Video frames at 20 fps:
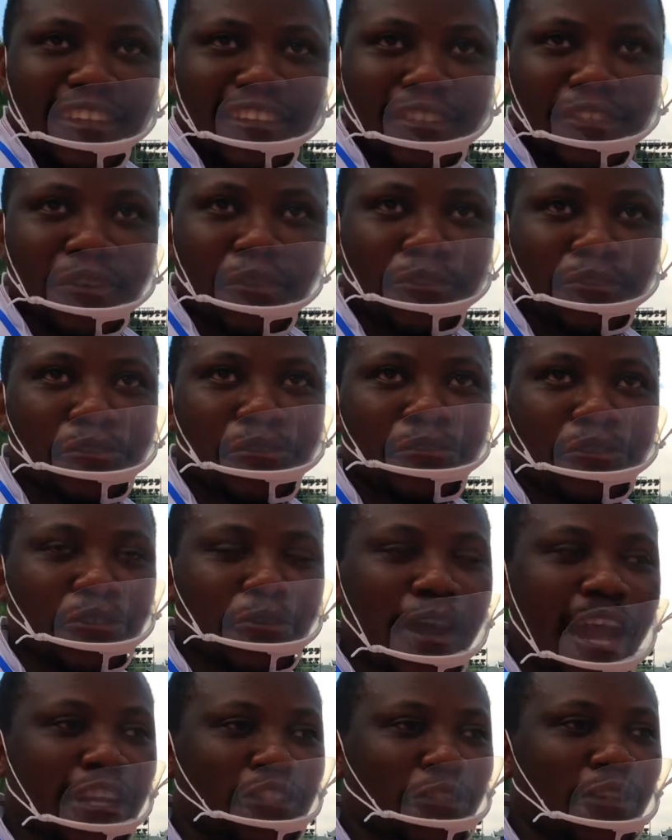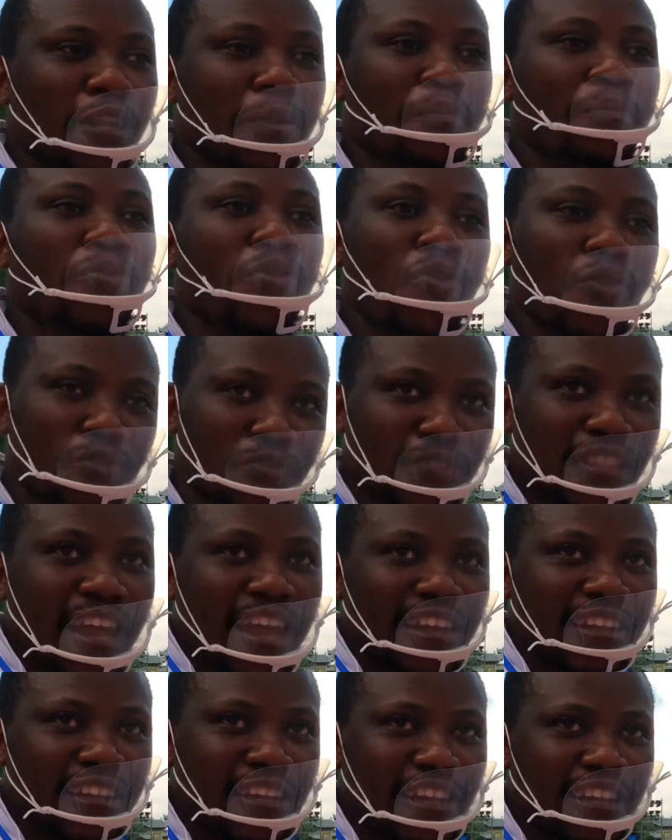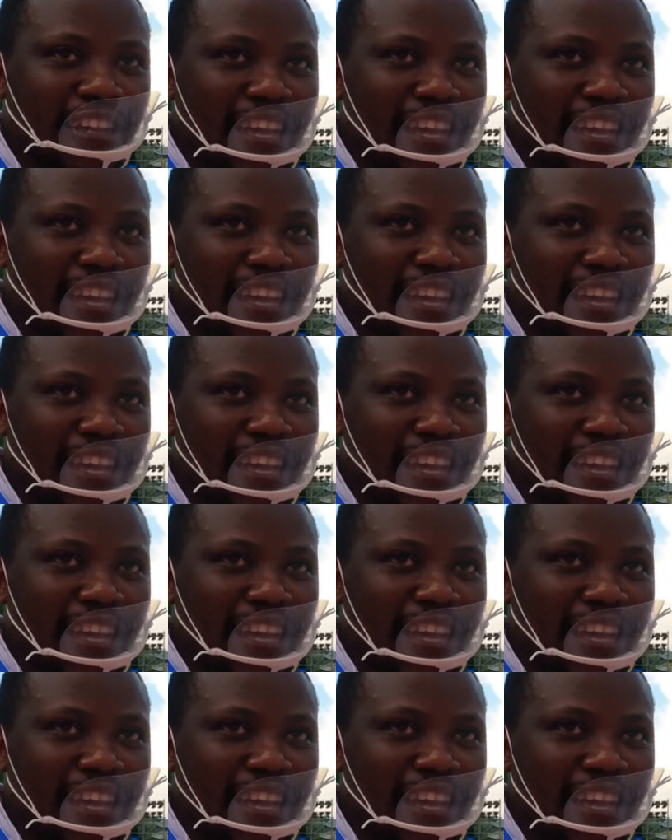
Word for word: So mm. to, to actually prove that they,